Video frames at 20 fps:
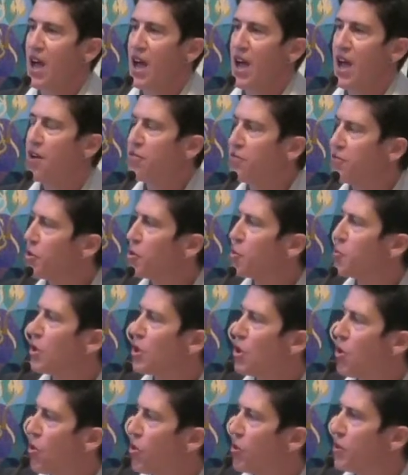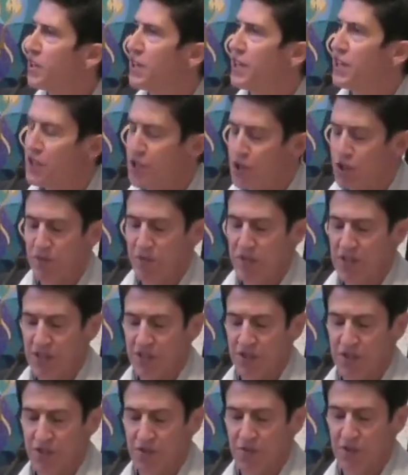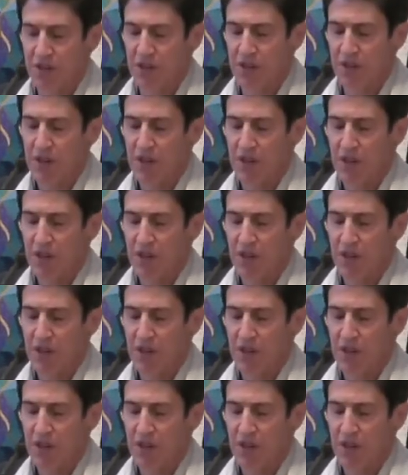ever recorded in human history,